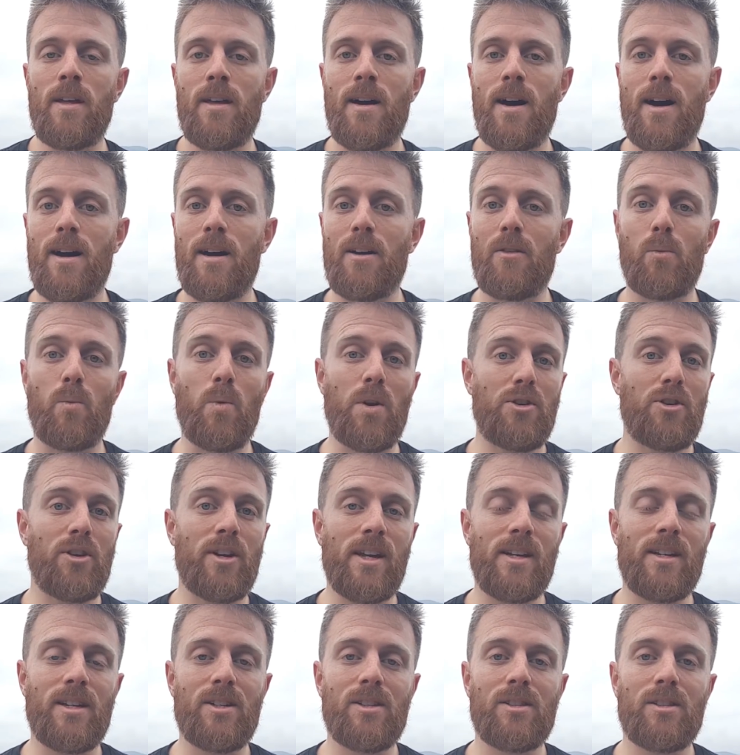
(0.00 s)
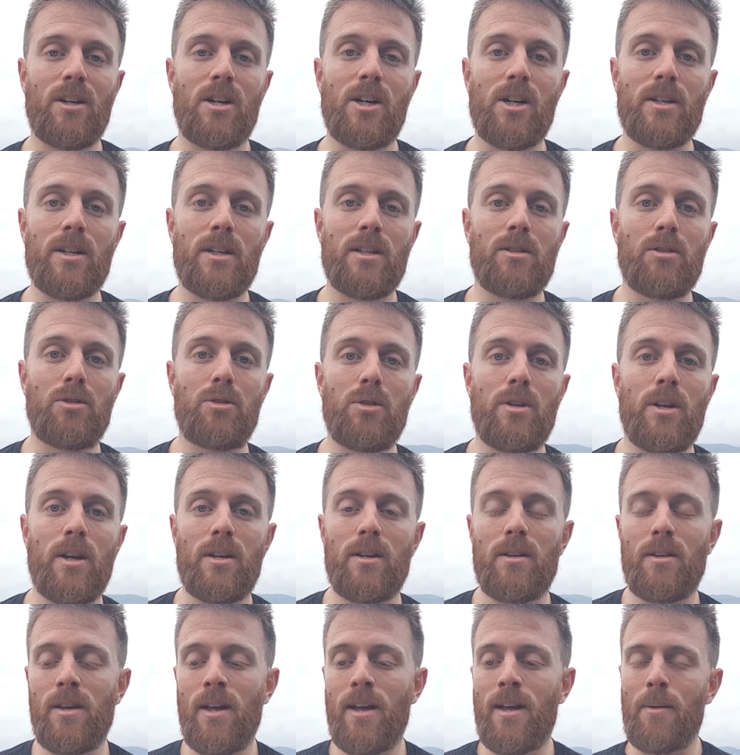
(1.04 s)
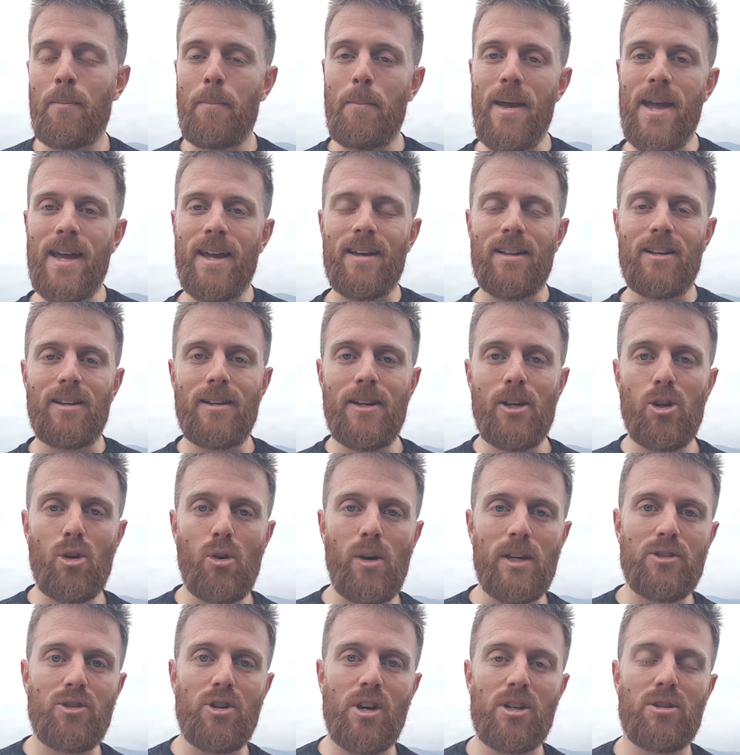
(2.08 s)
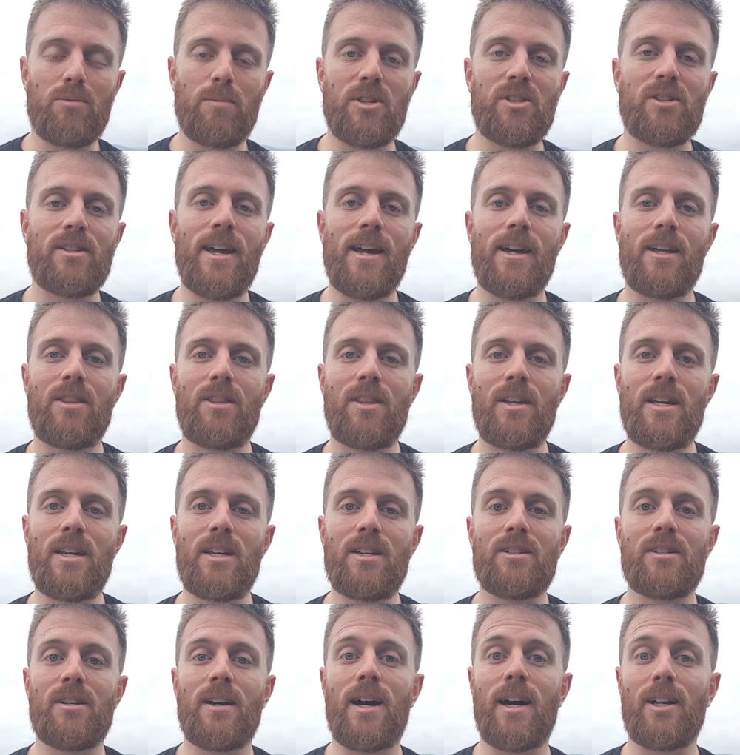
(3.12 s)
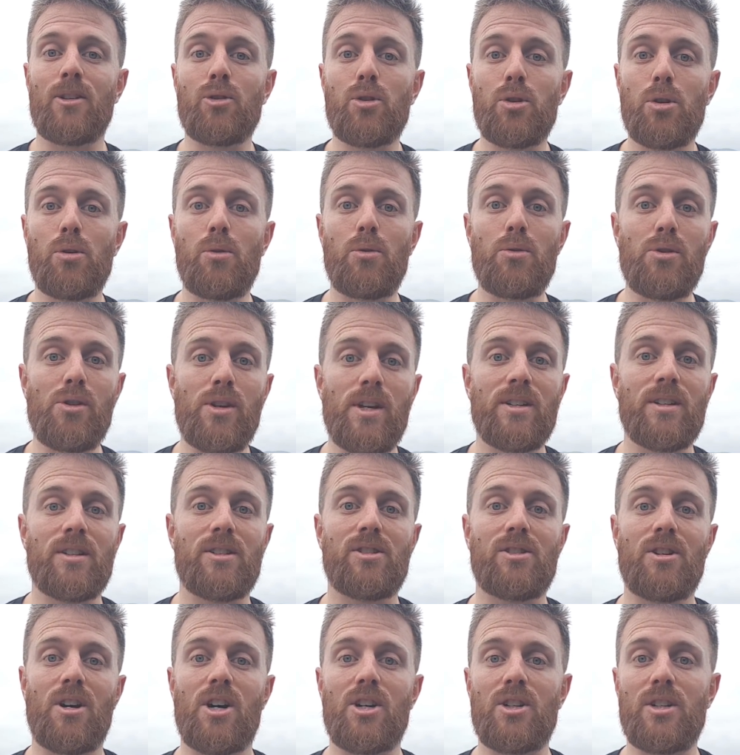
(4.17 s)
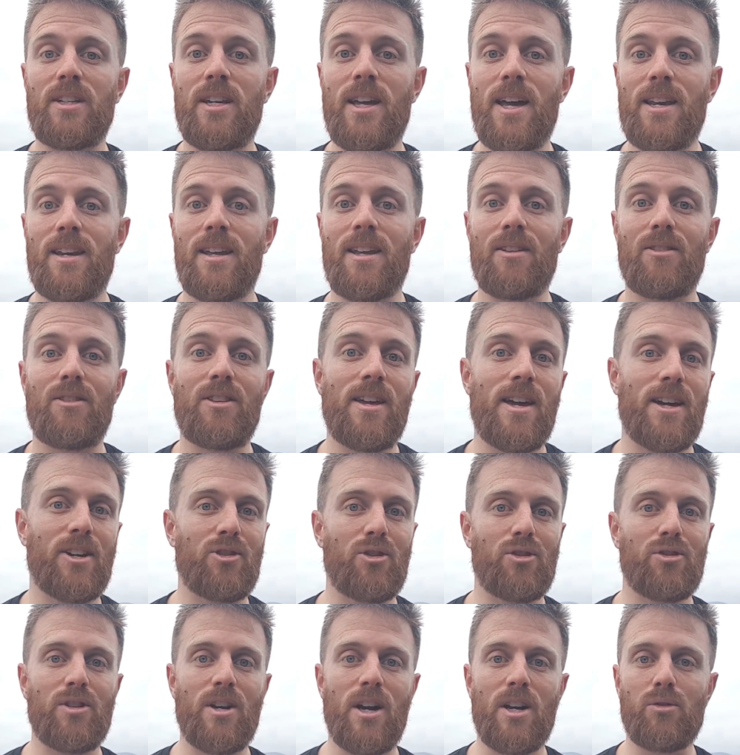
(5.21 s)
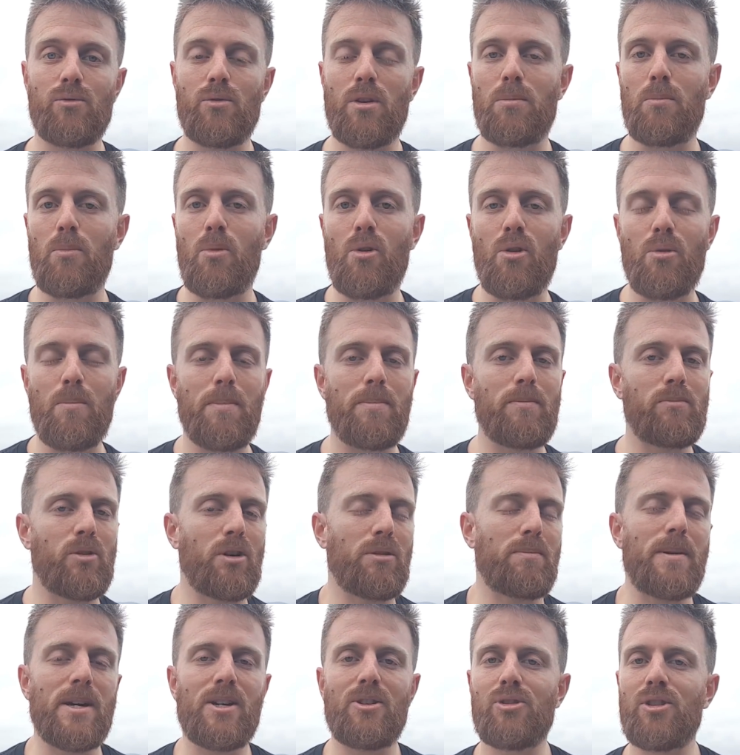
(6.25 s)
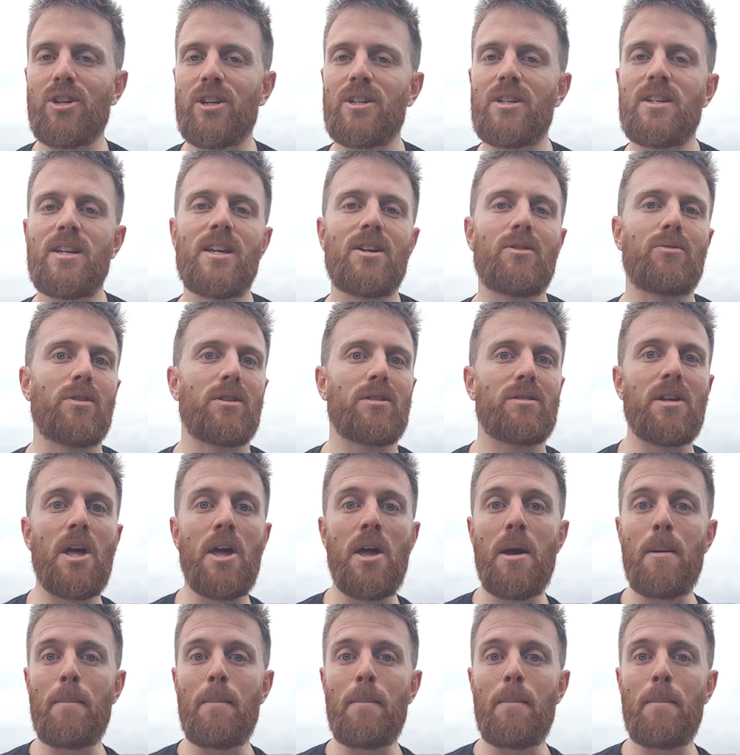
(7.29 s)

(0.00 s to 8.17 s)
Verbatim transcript: Uh, when you're getting started, you can make little adjustments like these until you can start getting the exercise with more with better technique with